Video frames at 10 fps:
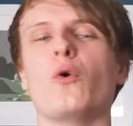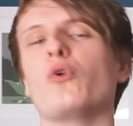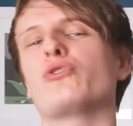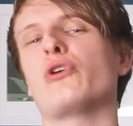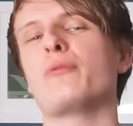
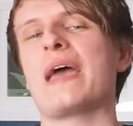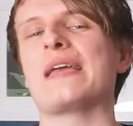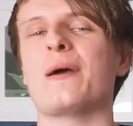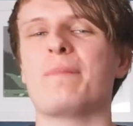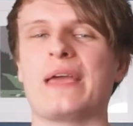also
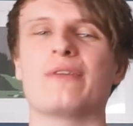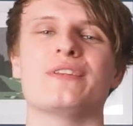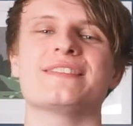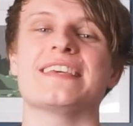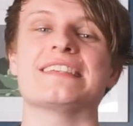made
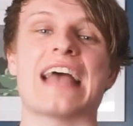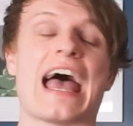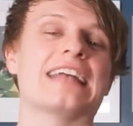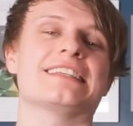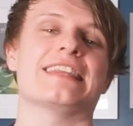appearances
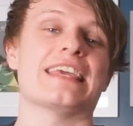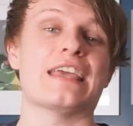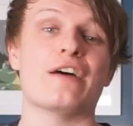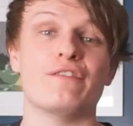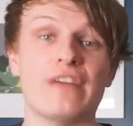at the
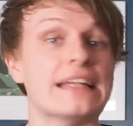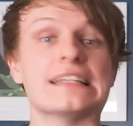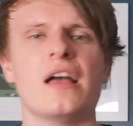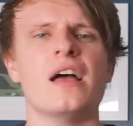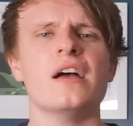event.